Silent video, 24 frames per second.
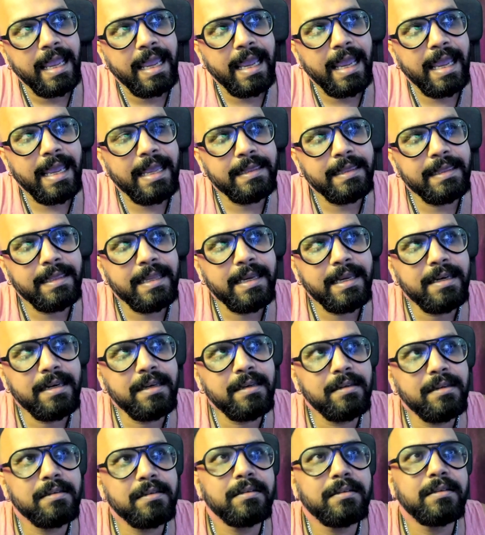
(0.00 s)
And
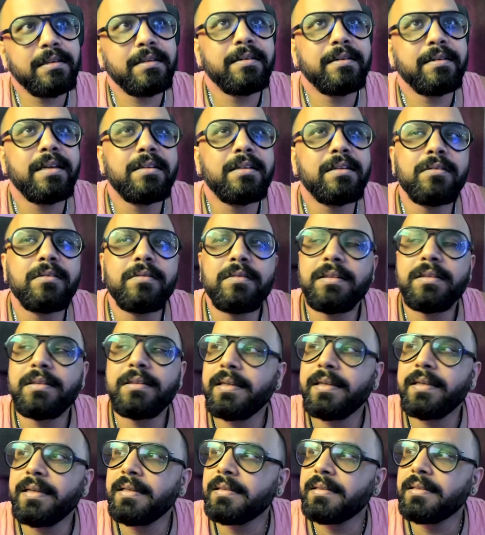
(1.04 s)
then the rest of the
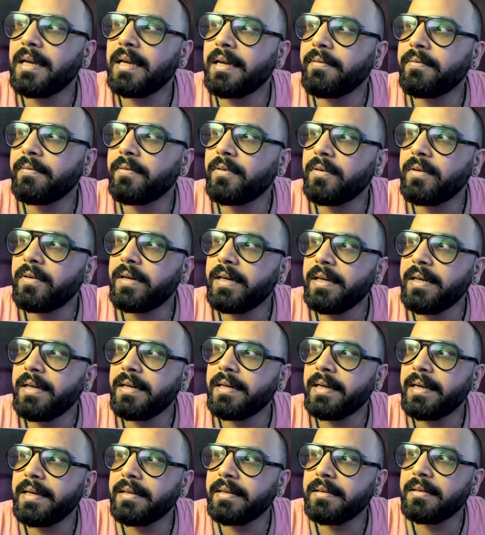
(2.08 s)
things, I've already
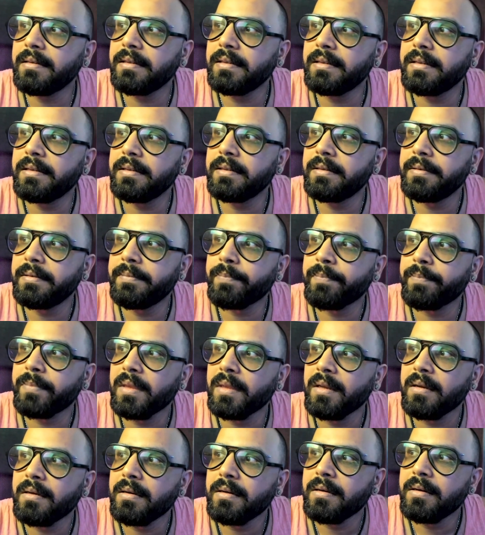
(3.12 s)
like
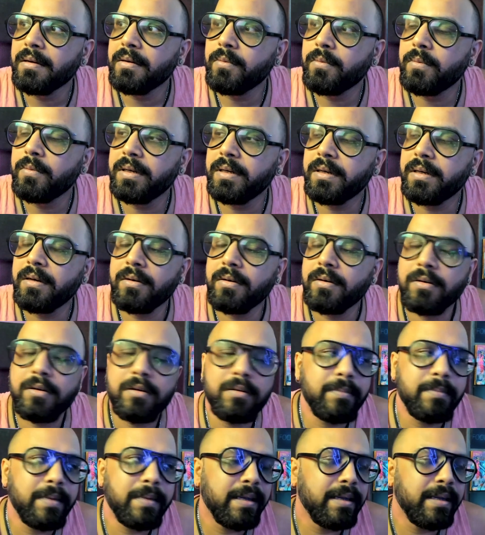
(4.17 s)
working
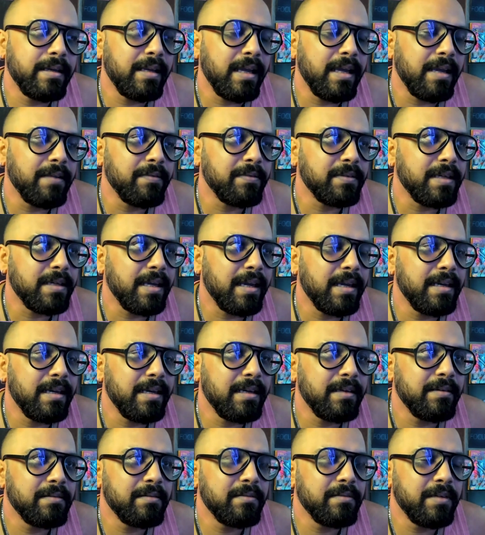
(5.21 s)
on my lifestyle,
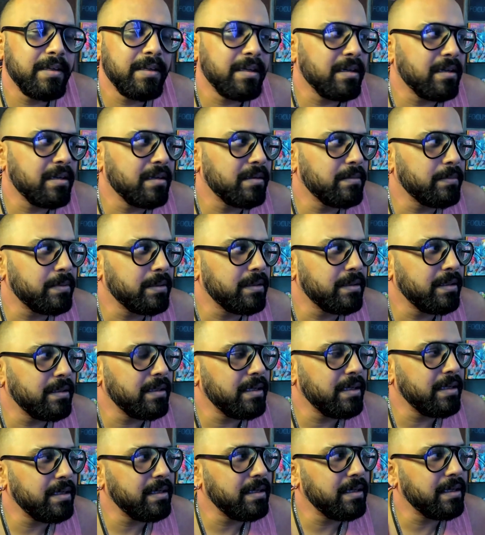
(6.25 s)
waking up
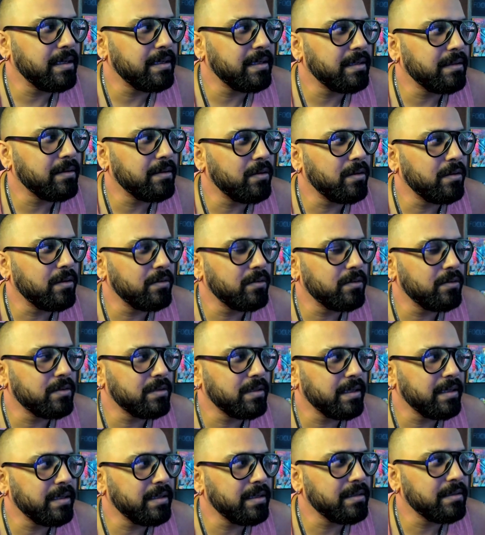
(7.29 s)
early and all those
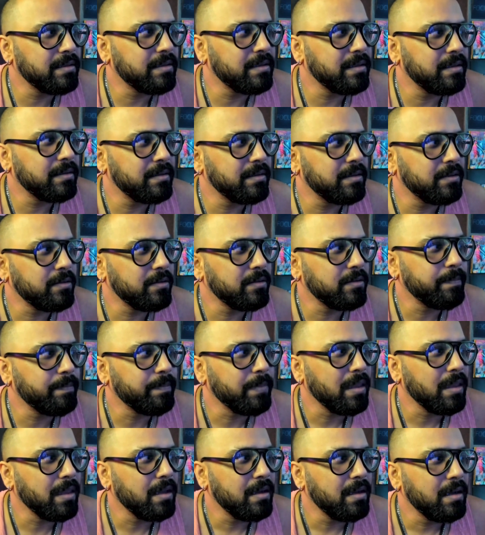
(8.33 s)
things, you
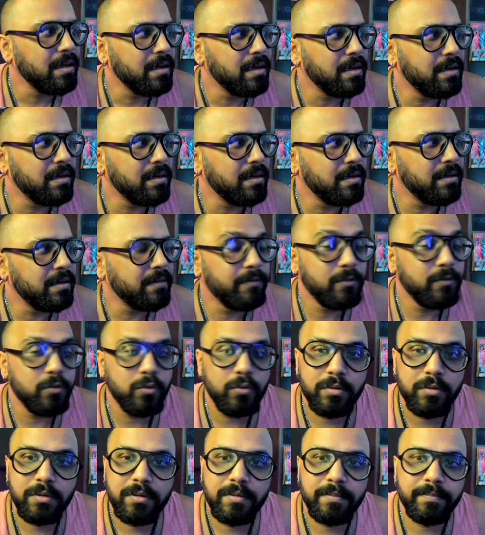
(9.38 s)
know,
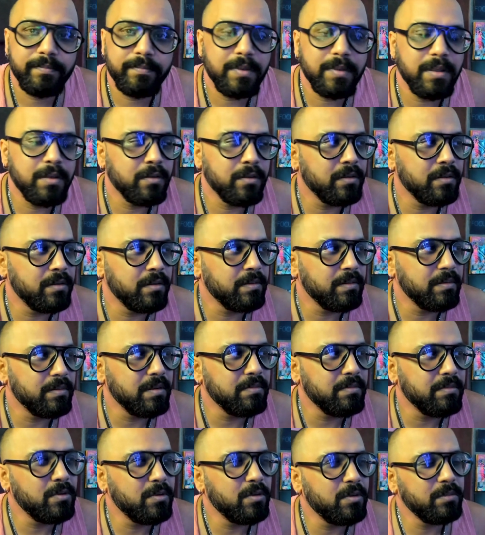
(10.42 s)
food, you know,
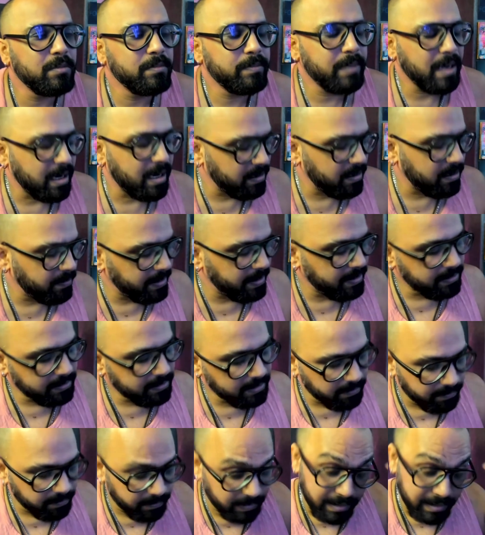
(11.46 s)
going plant-based
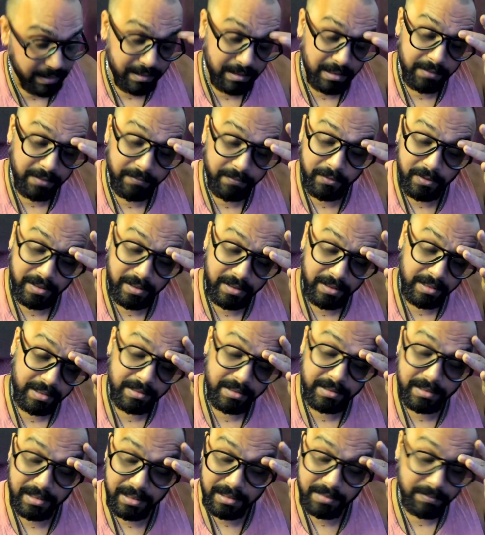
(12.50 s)
completely for at
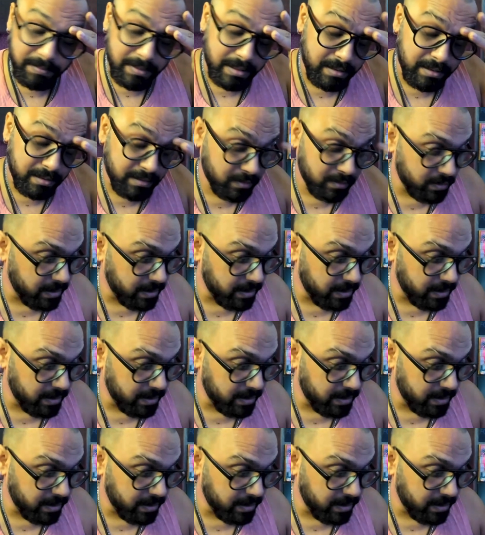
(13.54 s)
least 6 months. So